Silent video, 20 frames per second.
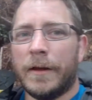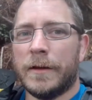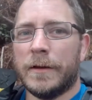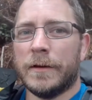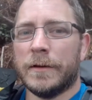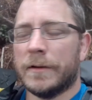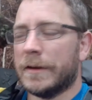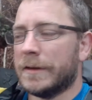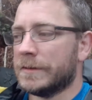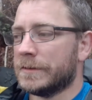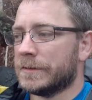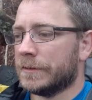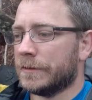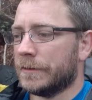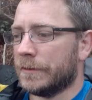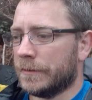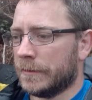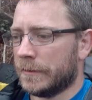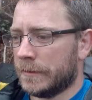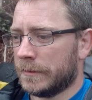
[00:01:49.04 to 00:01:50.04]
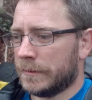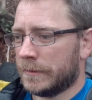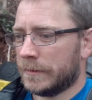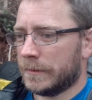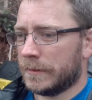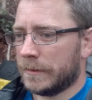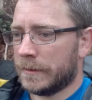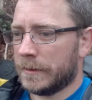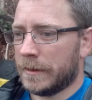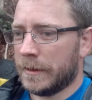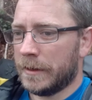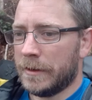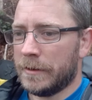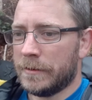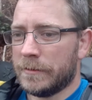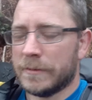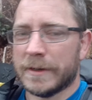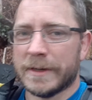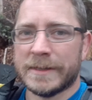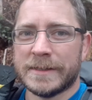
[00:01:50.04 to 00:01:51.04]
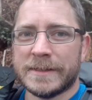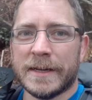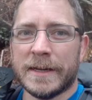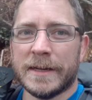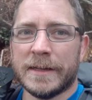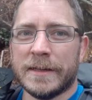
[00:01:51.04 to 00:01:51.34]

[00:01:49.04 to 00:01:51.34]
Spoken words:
All right, so when I say